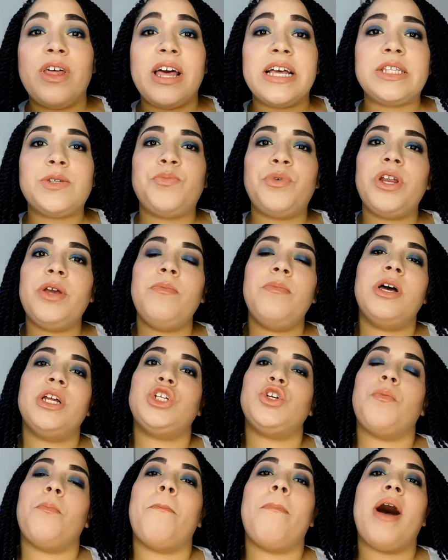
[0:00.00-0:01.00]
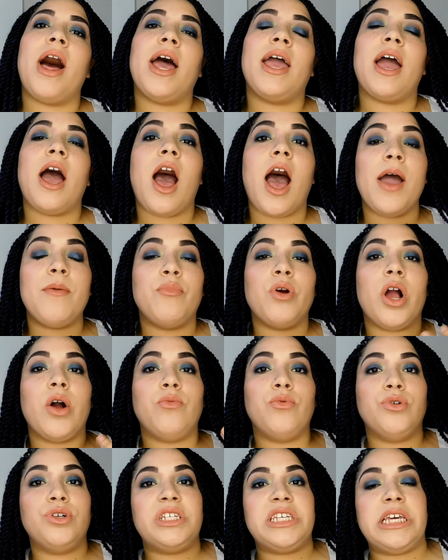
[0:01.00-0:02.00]
that's pretty much my eyebrow
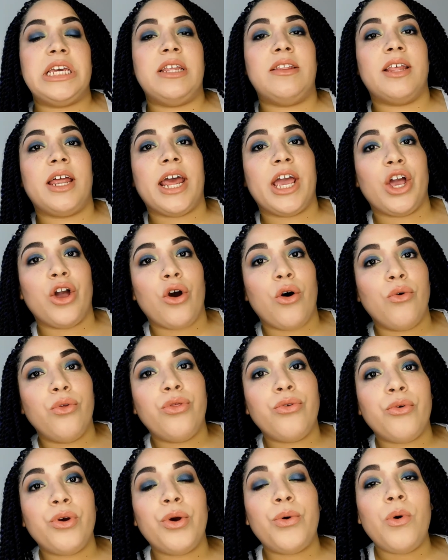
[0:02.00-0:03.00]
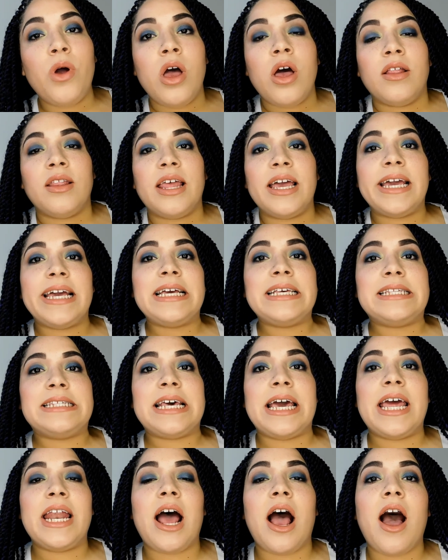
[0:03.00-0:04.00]
routine that I go through. Like I
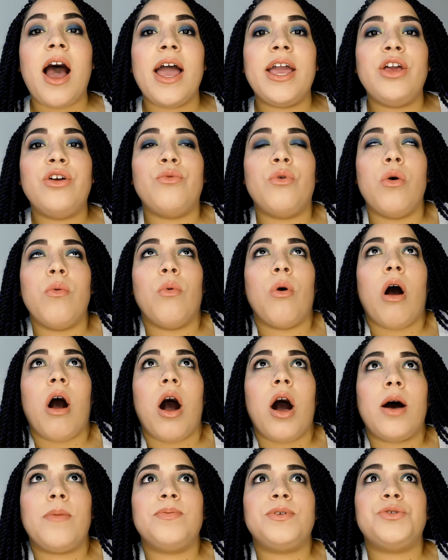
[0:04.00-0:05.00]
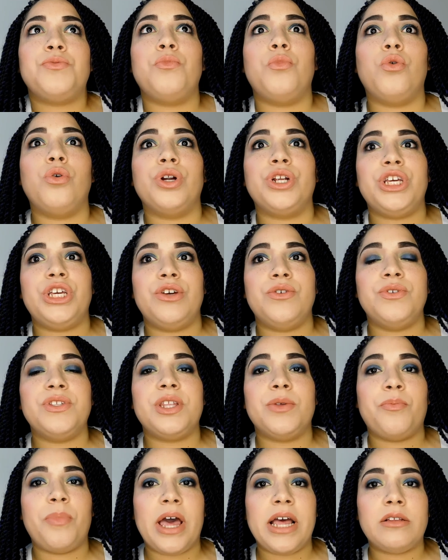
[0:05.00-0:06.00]
said, I opt more to use
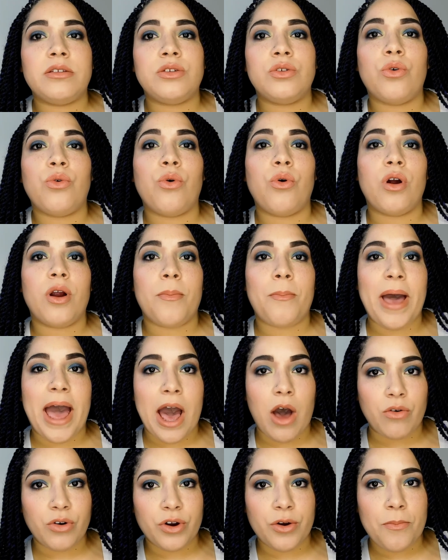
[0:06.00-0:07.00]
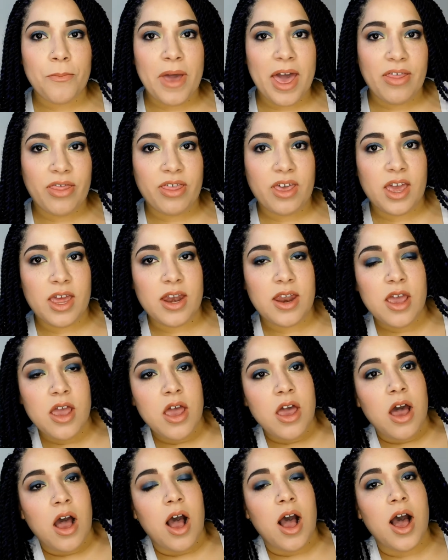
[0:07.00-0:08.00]
the pencil or a powder method
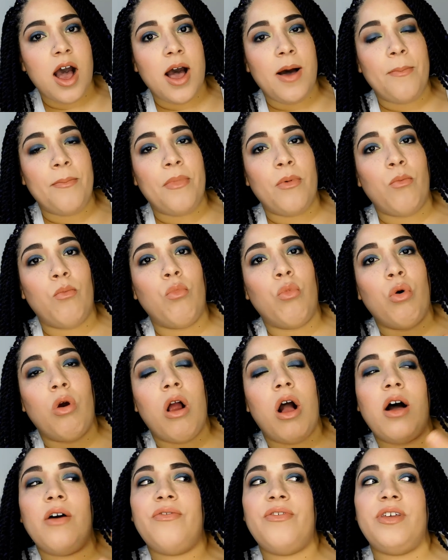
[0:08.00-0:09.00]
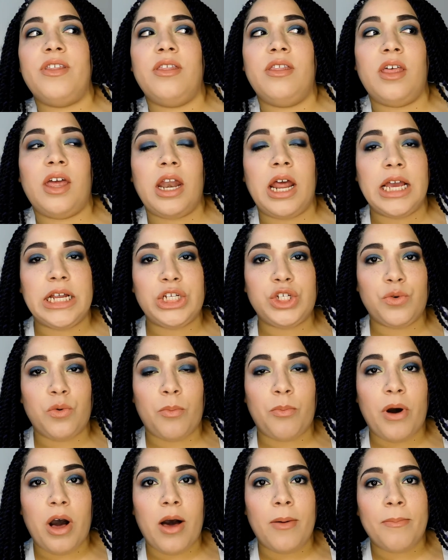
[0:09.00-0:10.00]
more often than I do a
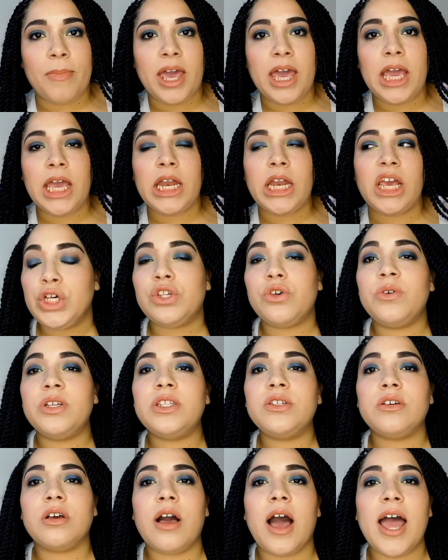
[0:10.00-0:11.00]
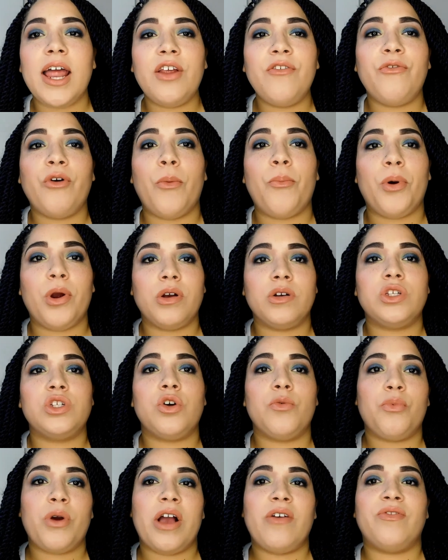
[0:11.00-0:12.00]
pomade. So it's kind of a
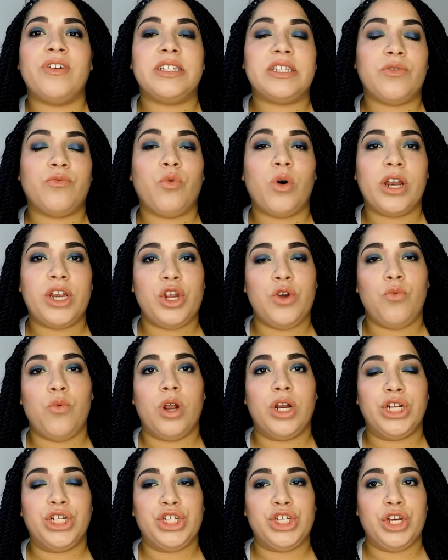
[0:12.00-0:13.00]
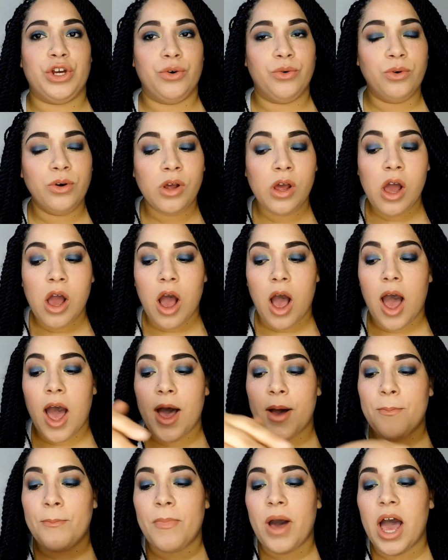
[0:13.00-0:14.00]
personal preference of what you want to do.
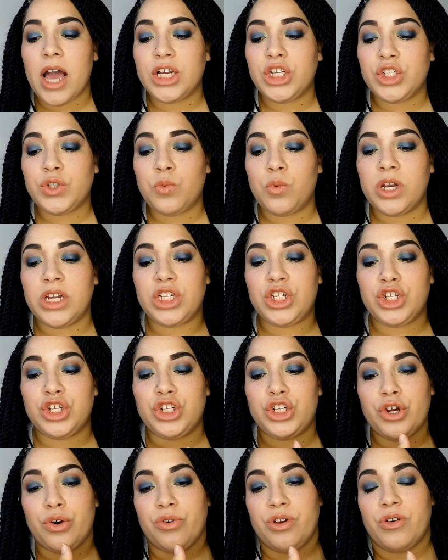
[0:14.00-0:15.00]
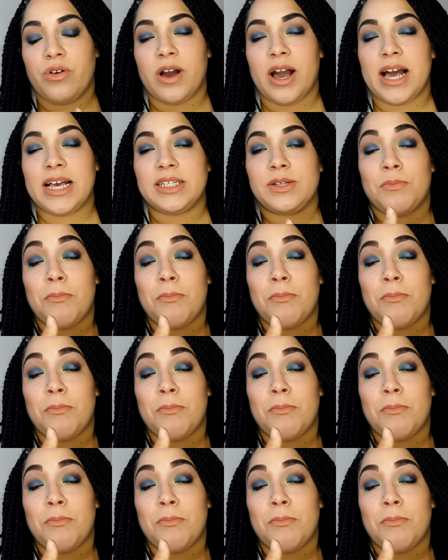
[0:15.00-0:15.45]
I just wanted to show you guys